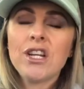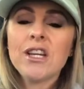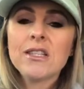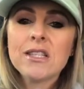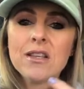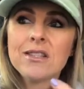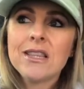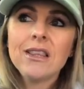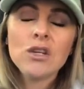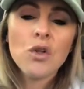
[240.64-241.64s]
It's
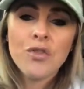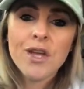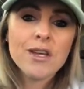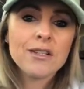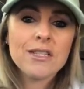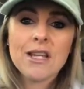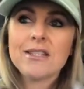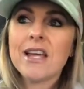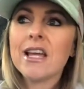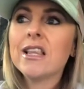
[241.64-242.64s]
little things
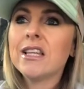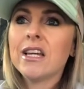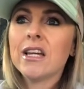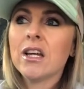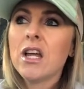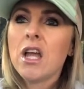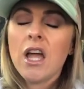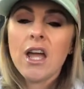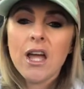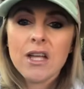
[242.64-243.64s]
daily.
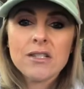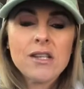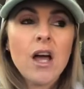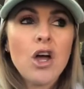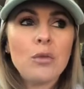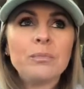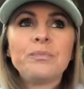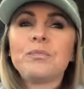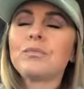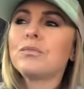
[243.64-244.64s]
And,
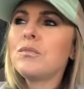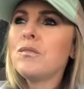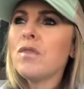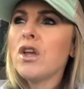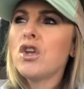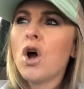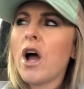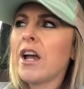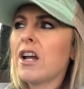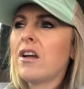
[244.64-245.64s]
you know,
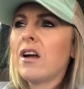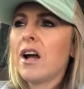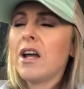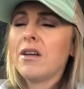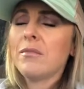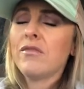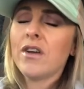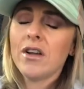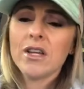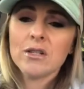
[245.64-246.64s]
I am
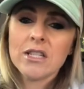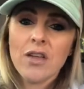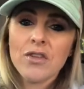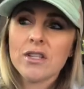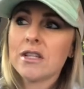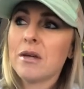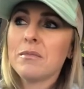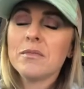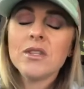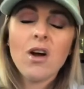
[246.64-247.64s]
very guilty at this.
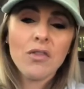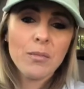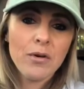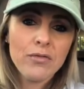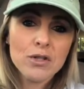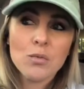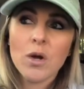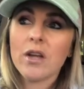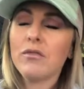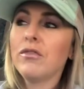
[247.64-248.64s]
I'm not the perfect
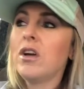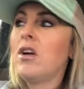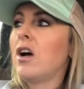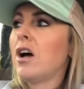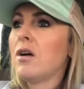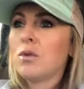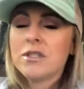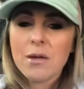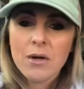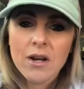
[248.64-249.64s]
wife. When
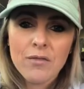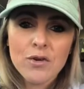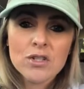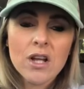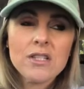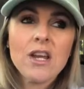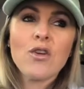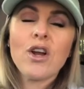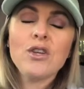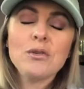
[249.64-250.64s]
Damon and I first got
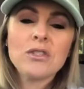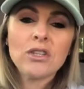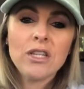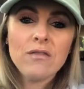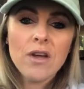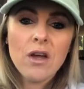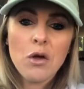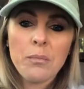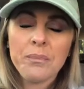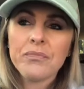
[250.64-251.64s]
together, I used to leave
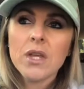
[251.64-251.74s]
him